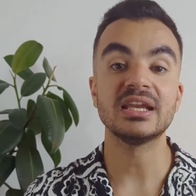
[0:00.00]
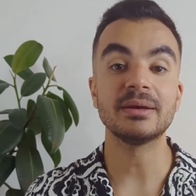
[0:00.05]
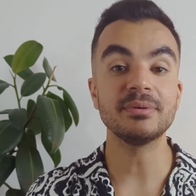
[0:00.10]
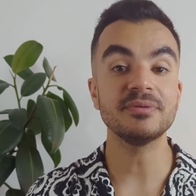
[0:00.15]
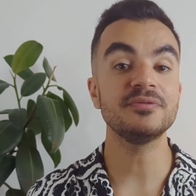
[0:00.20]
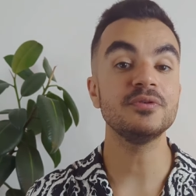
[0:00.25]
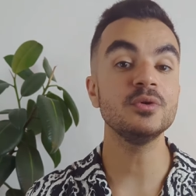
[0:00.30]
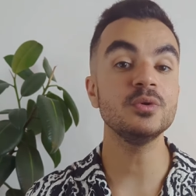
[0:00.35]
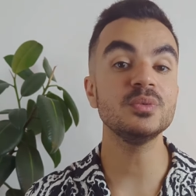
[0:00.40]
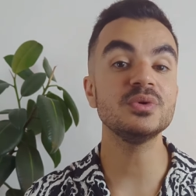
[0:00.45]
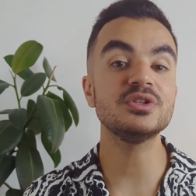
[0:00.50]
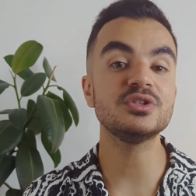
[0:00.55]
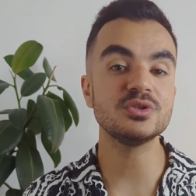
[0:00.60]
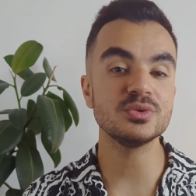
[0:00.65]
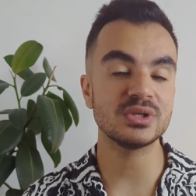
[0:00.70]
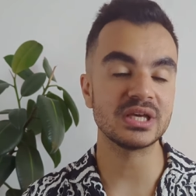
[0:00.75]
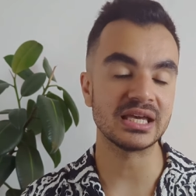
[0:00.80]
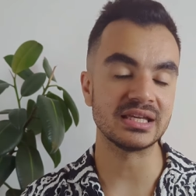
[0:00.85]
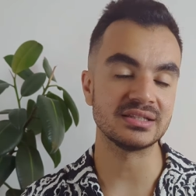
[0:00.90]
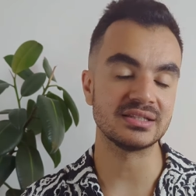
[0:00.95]
Now, before we
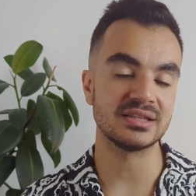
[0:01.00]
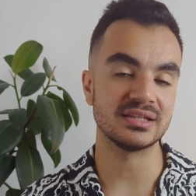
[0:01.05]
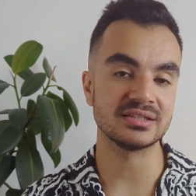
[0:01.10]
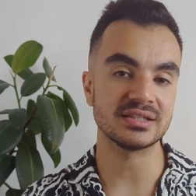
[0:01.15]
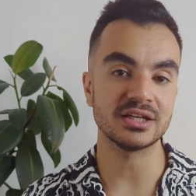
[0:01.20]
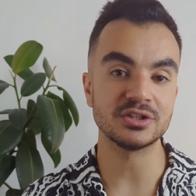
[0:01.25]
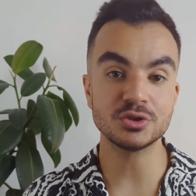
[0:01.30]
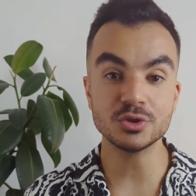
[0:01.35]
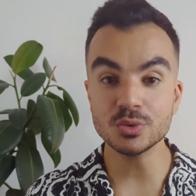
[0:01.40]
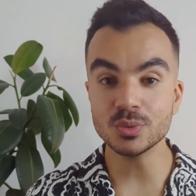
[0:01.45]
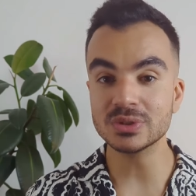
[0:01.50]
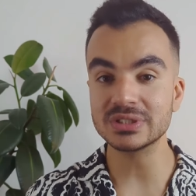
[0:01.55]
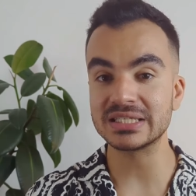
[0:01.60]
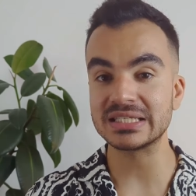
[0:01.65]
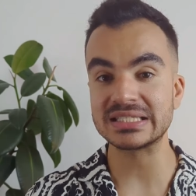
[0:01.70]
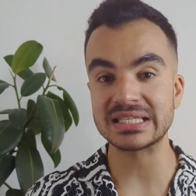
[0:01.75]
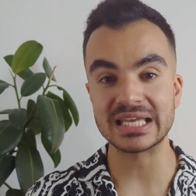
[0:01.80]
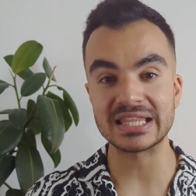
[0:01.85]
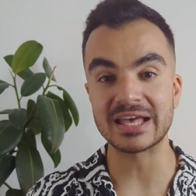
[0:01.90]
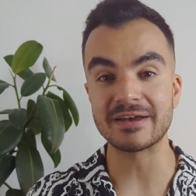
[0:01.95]
do get into this, I do want
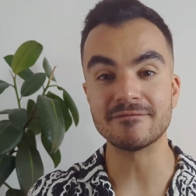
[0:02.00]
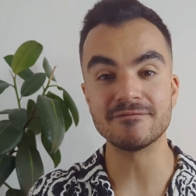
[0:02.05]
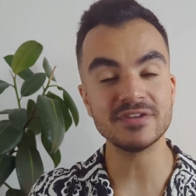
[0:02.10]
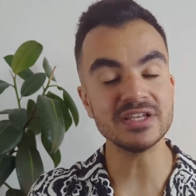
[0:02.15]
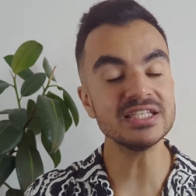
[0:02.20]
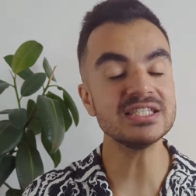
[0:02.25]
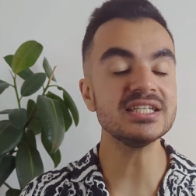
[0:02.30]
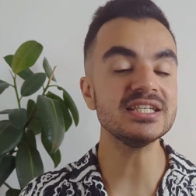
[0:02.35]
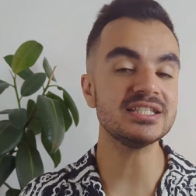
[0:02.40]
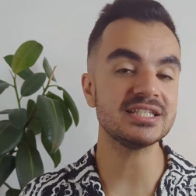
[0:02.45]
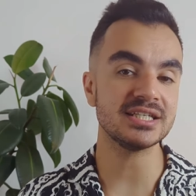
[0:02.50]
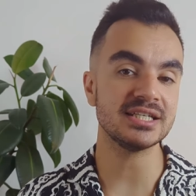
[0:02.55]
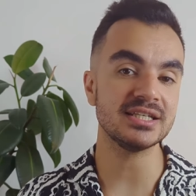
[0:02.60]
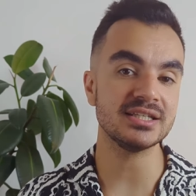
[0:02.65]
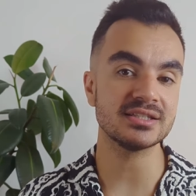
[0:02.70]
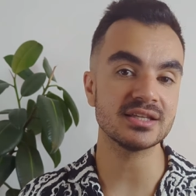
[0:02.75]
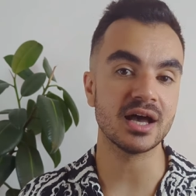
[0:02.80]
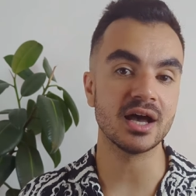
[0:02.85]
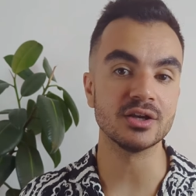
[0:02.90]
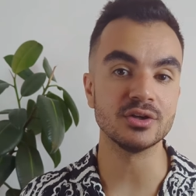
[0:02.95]
to say that
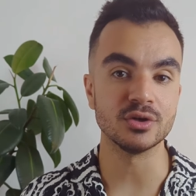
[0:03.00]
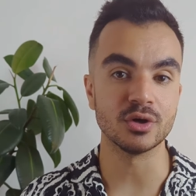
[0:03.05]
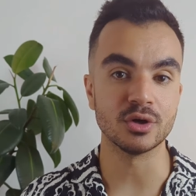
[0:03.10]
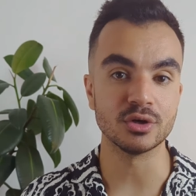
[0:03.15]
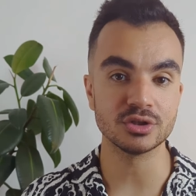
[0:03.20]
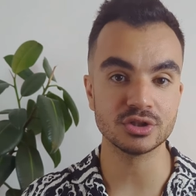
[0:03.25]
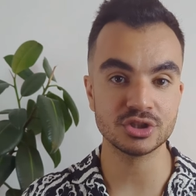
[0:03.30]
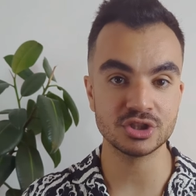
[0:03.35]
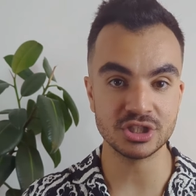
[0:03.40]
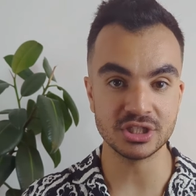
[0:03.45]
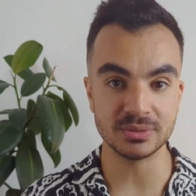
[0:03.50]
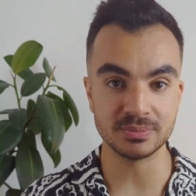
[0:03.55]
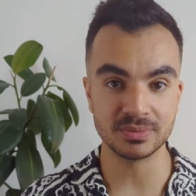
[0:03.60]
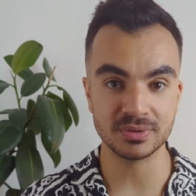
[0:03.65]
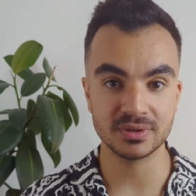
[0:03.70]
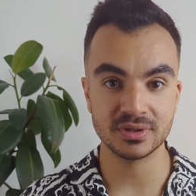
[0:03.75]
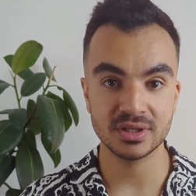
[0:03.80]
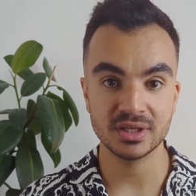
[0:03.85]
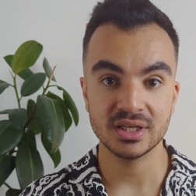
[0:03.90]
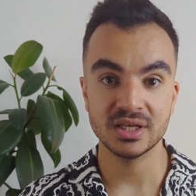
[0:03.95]
VCTs are not cheap.
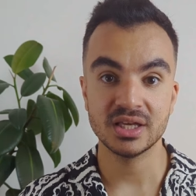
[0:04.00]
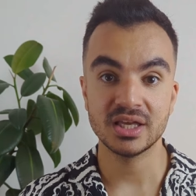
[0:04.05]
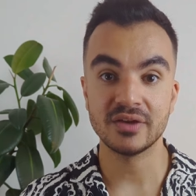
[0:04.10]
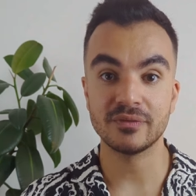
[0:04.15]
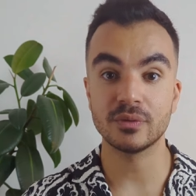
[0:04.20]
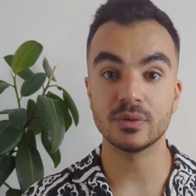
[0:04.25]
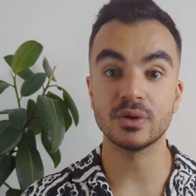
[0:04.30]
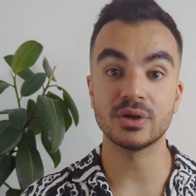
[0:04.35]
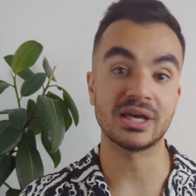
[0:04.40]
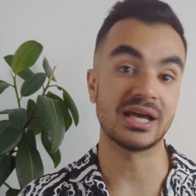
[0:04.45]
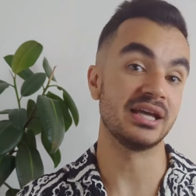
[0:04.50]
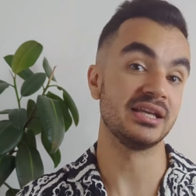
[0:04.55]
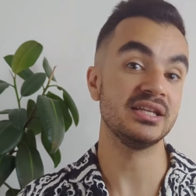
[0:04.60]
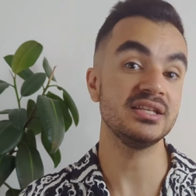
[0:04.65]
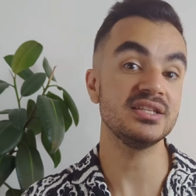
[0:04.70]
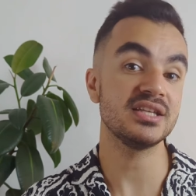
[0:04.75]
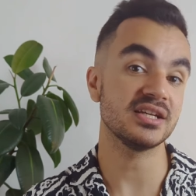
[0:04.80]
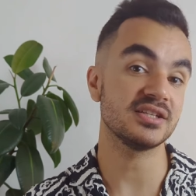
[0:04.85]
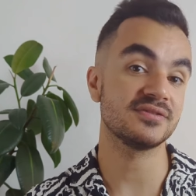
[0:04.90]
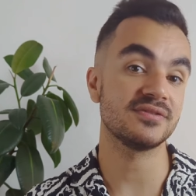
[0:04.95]
If you look at an
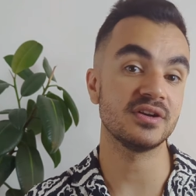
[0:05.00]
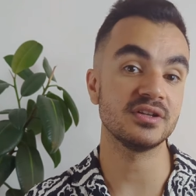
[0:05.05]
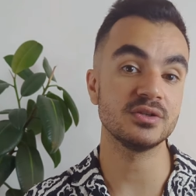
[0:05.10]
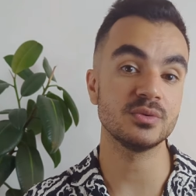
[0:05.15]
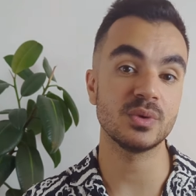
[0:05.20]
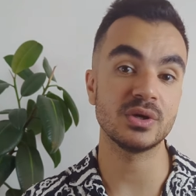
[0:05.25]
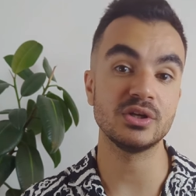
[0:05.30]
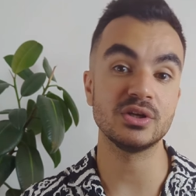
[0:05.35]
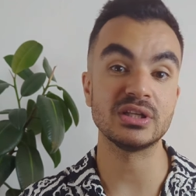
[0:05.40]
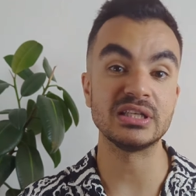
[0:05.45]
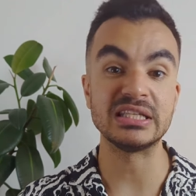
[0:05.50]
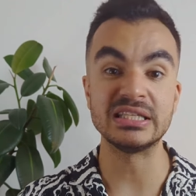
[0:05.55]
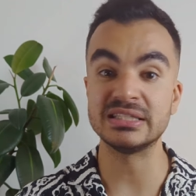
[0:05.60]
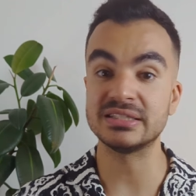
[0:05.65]
index fund where you can